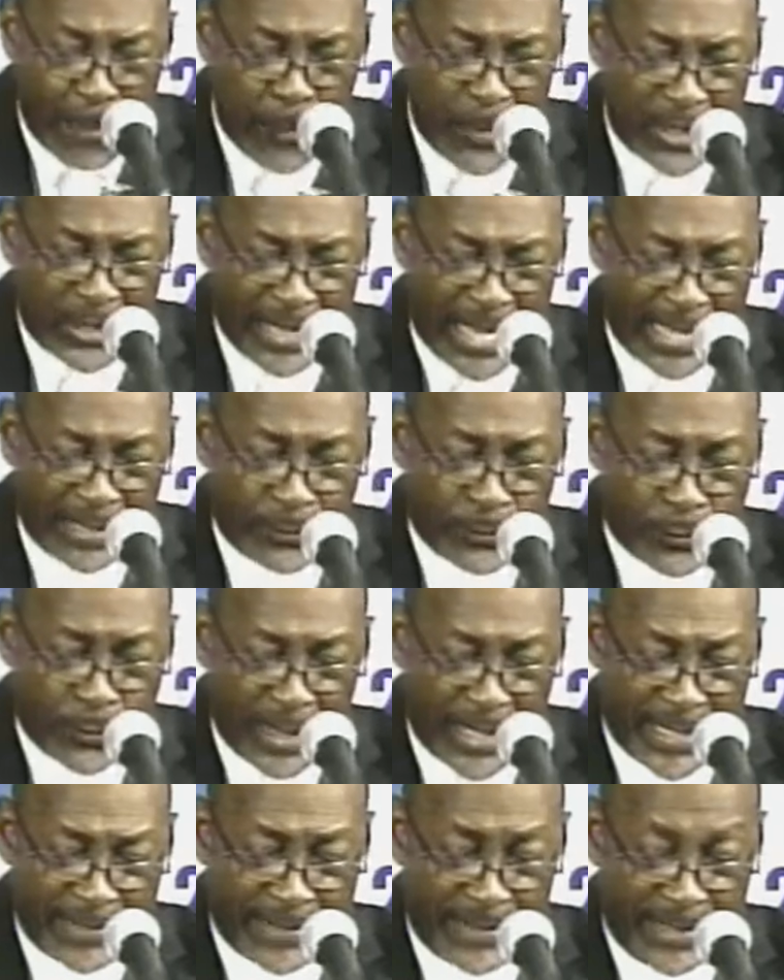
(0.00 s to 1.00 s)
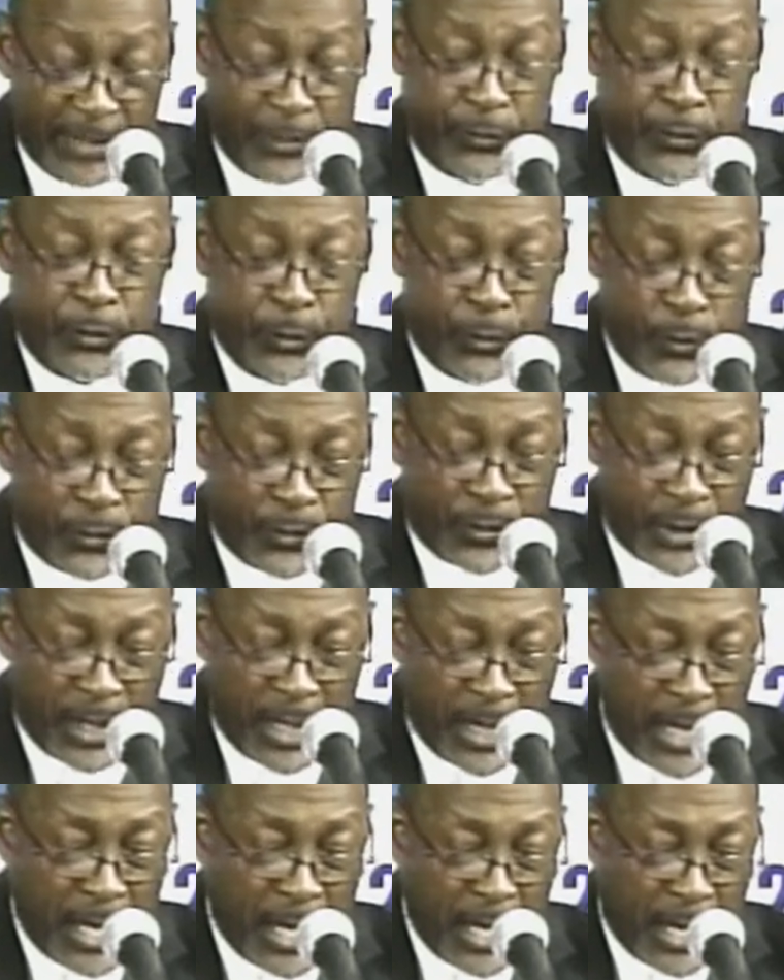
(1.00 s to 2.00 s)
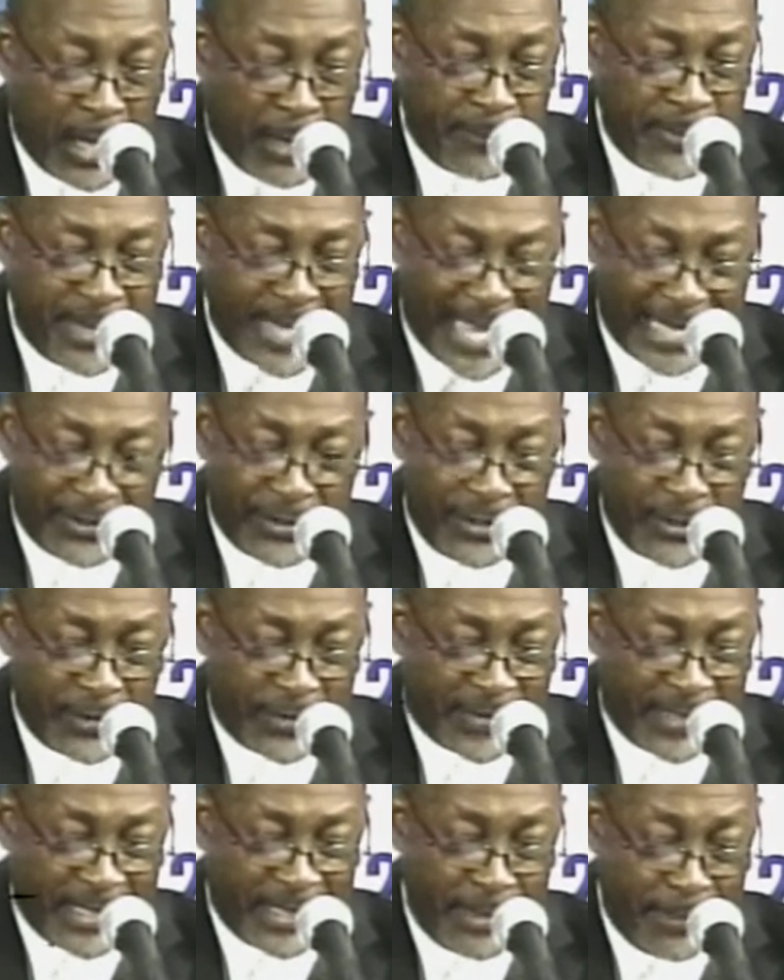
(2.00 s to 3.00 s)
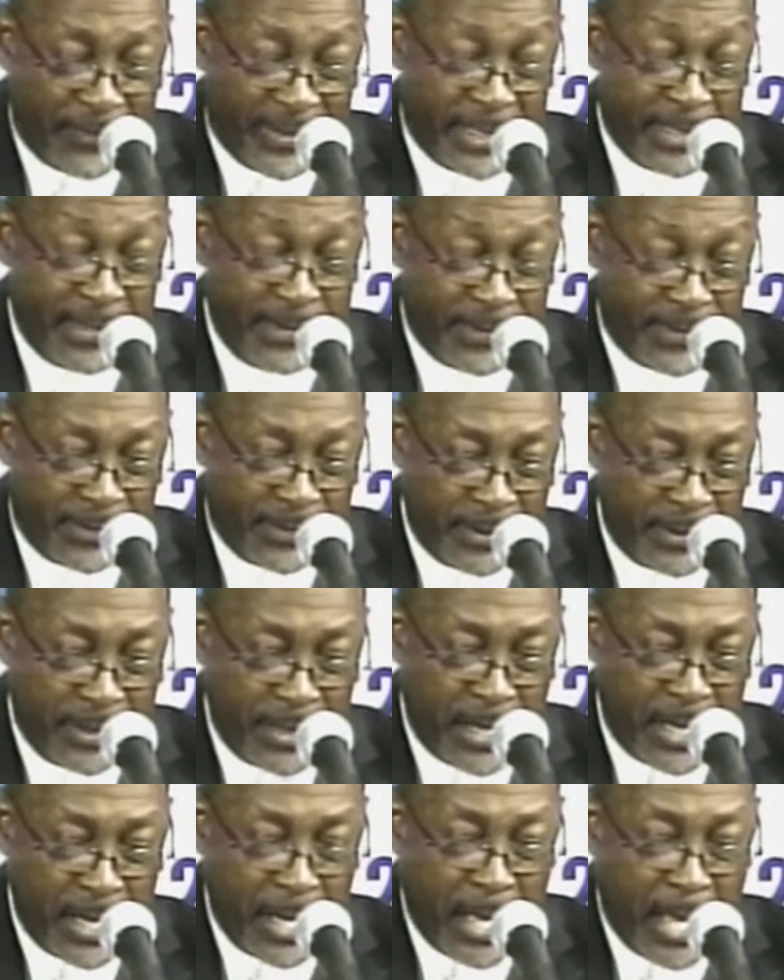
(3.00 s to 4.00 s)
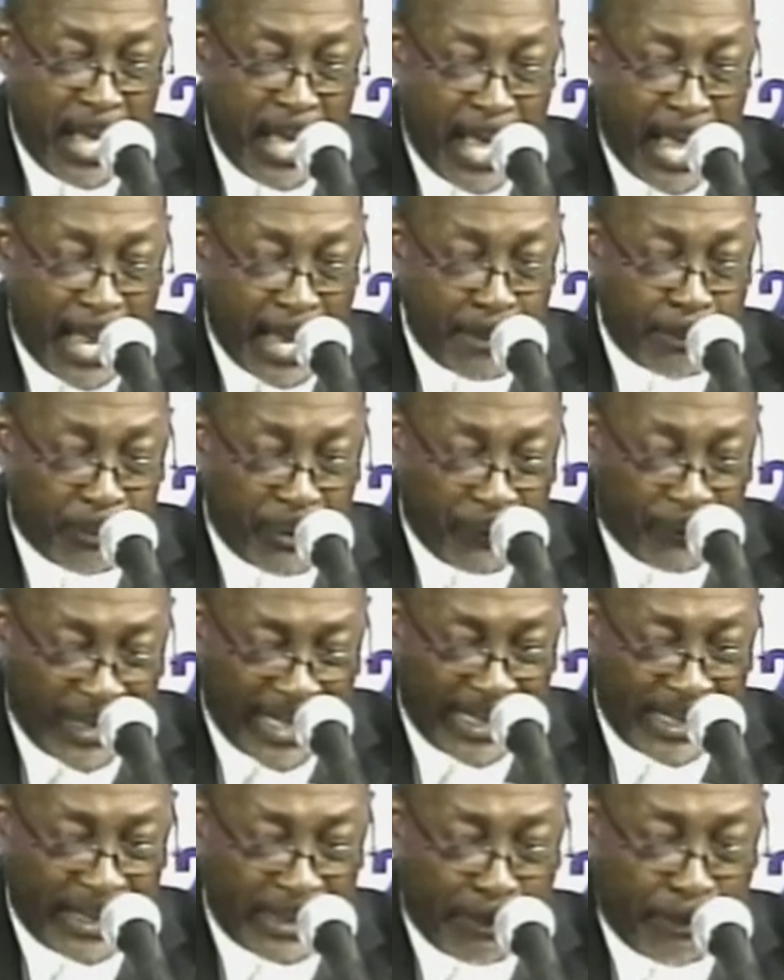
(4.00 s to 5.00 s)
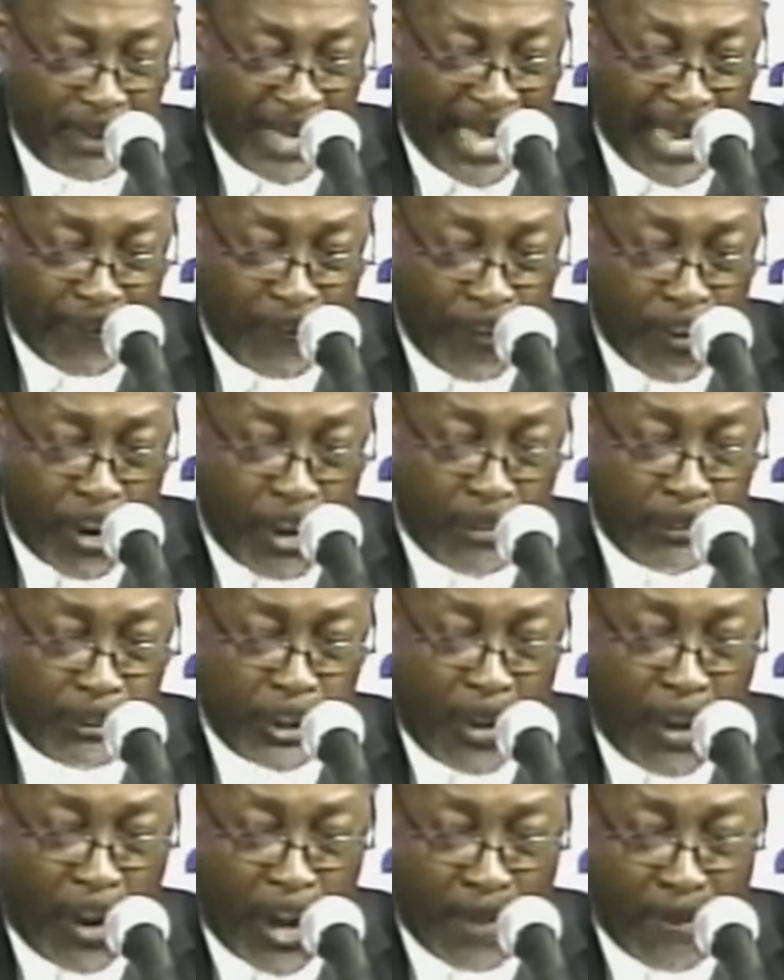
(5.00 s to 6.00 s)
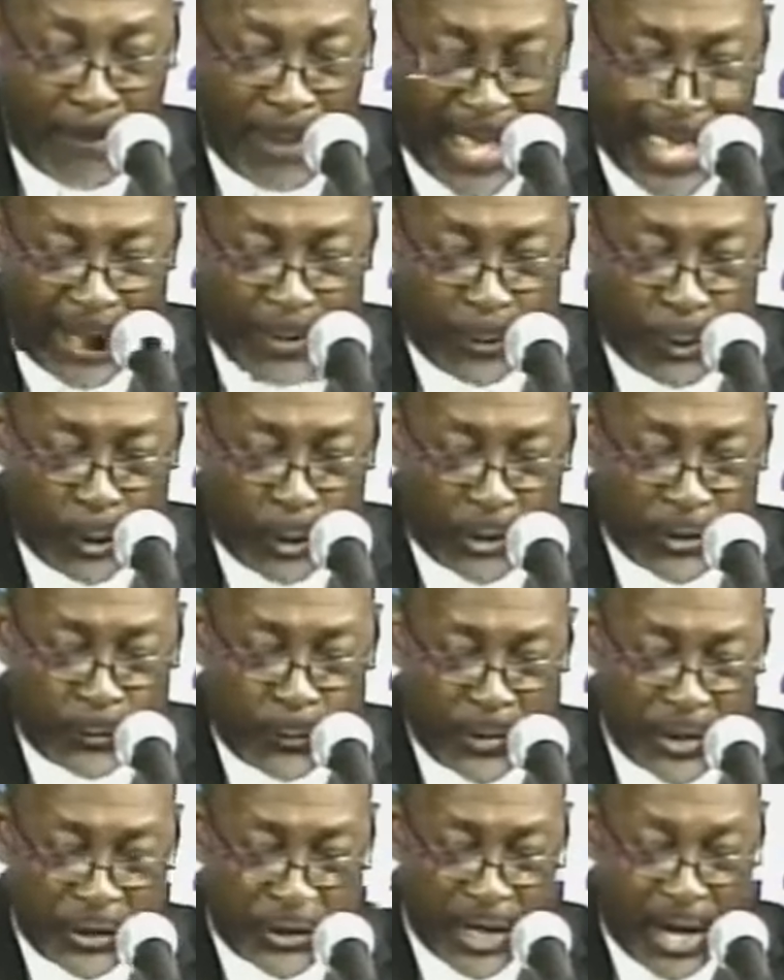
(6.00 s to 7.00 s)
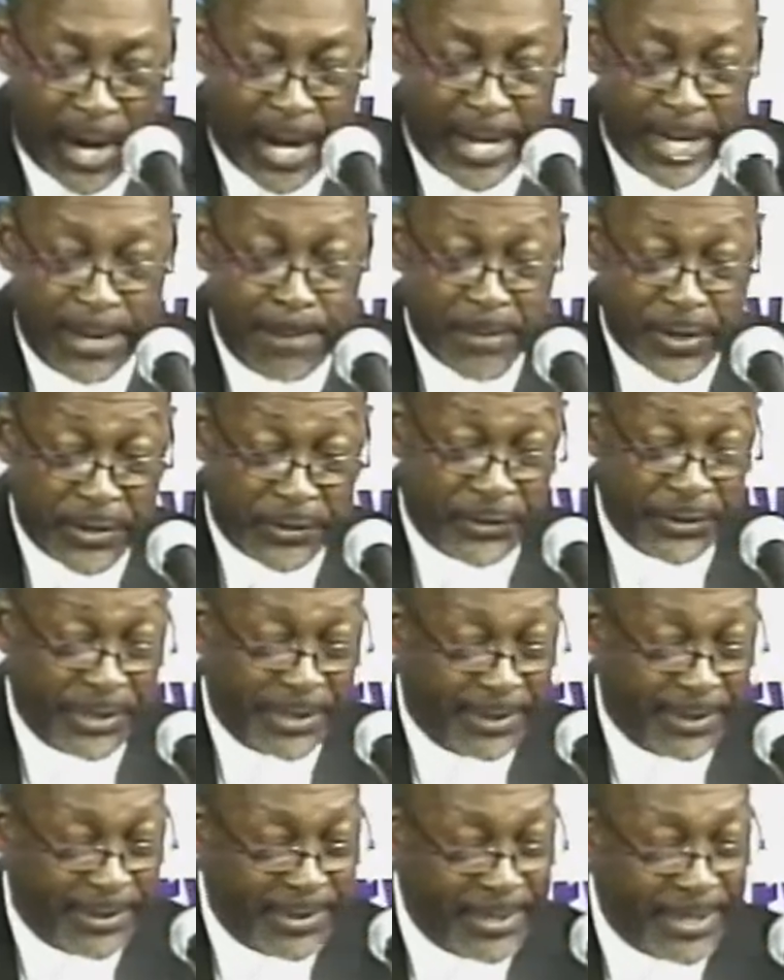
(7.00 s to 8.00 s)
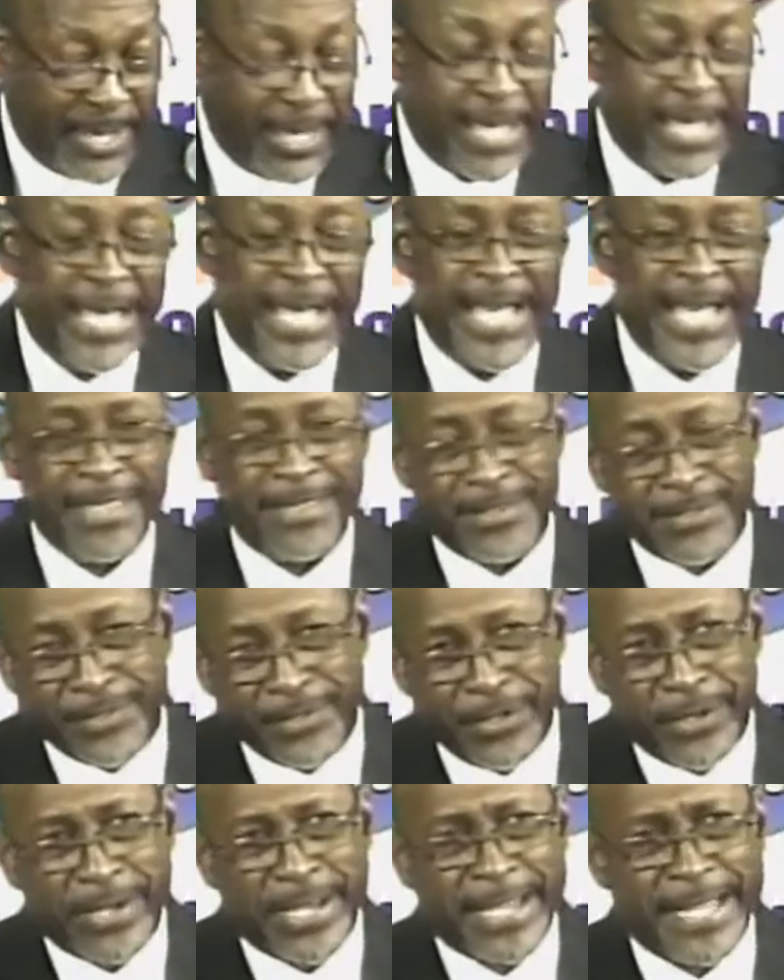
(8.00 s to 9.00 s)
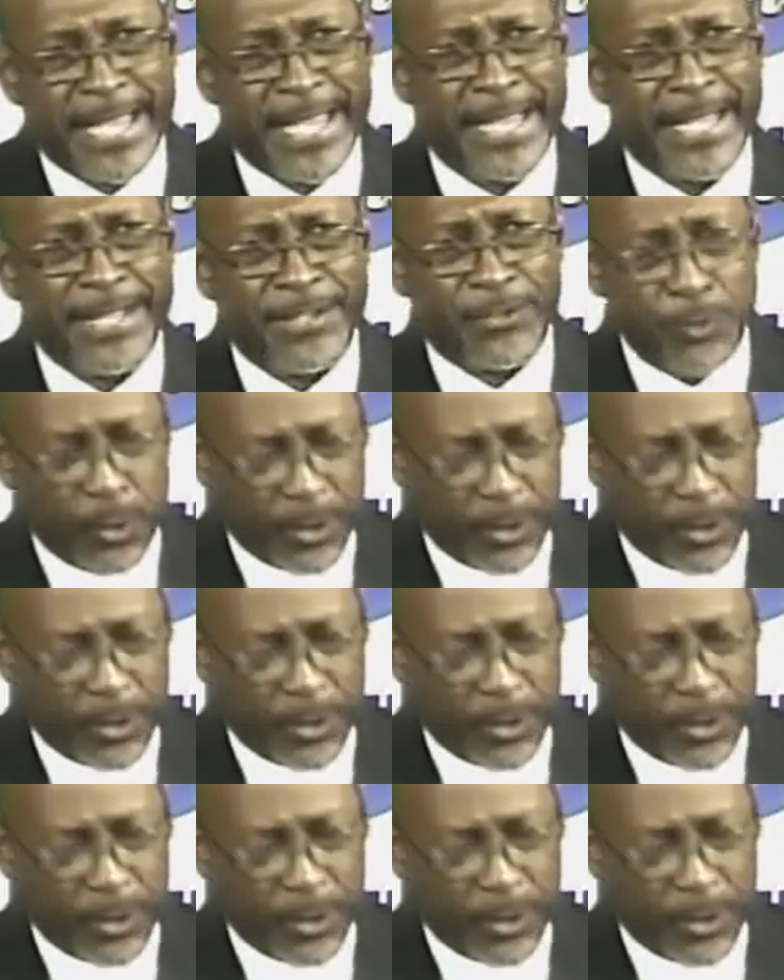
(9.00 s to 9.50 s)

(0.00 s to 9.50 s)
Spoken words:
which has raised issues of national significance and provided a platform to unpack those which are emerging. And this year, again, is no